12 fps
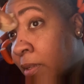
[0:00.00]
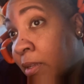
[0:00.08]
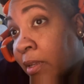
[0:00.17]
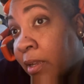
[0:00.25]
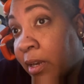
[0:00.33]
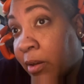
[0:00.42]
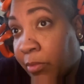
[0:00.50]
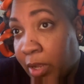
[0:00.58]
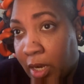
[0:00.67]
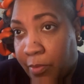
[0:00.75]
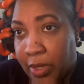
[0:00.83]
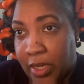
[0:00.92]
And I'm glad I
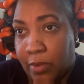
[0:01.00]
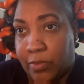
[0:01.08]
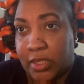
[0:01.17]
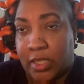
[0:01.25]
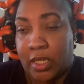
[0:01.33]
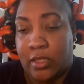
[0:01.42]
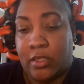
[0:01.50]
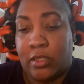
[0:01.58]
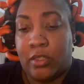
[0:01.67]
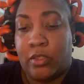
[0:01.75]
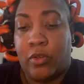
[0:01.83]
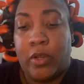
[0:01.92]
made that mistake just to
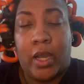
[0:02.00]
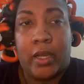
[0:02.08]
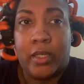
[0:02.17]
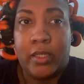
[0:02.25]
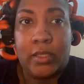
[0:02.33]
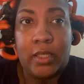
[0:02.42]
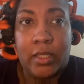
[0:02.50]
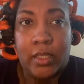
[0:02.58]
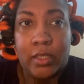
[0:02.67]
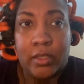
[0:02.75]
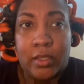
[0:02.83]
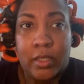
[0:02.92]
show you how easy it
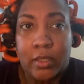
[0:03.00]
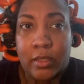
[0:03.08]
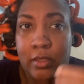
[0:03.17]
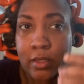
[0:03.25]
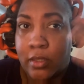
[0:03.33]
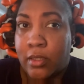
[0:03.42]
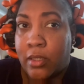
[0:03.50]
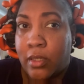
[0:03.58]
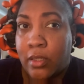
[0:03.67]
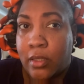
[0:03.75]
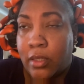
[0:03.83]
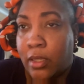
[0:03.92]
is, see?
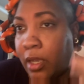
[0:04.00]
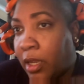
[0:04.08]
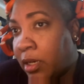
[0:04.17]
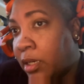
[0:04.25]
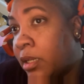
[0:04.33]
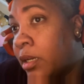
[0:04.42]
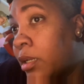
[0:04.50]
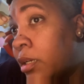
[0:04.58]
And done.